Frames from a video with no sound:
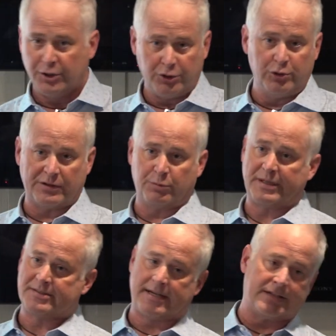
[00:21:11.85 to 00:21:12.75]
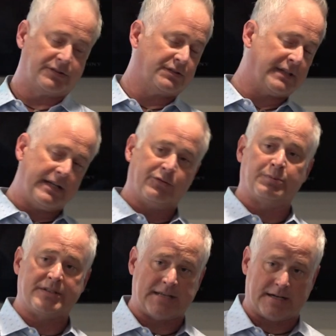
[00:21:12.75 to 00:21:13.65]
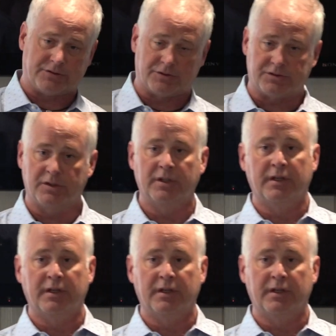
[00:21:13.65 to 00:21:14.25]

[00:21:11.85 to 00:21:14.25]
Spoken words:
You never pay taxes. They never pay taxes.